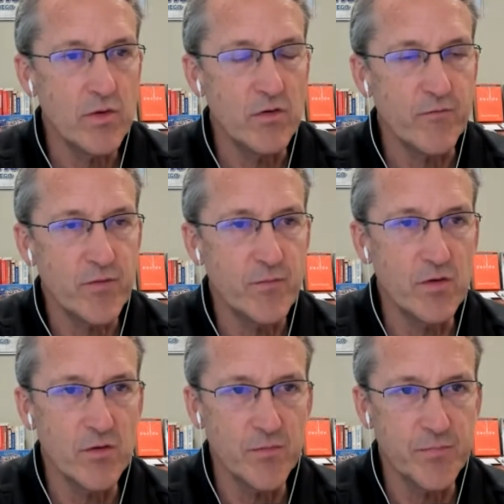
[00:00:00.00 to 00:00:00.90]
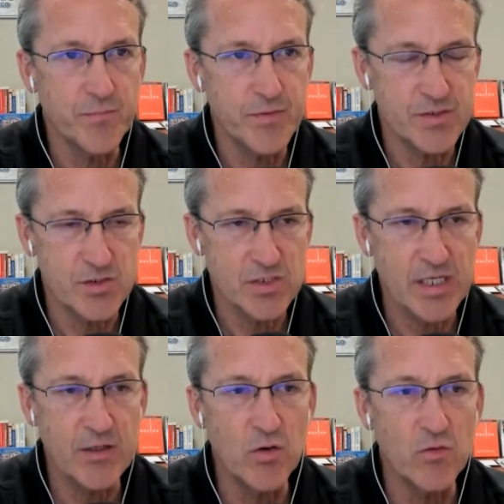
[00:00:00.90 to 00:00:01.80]
you know, from your position, because
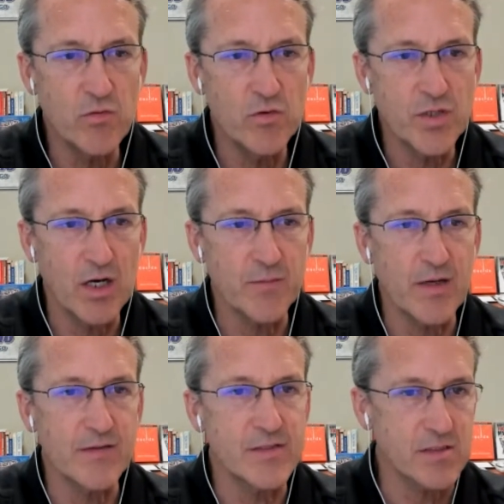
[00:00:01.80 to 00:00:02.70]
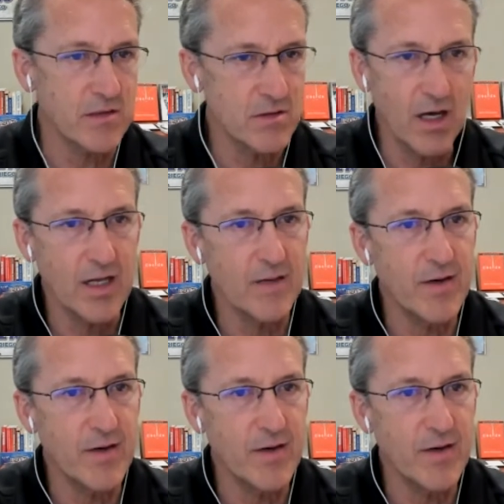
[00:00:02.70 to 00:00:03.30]
I know you talk about this a lot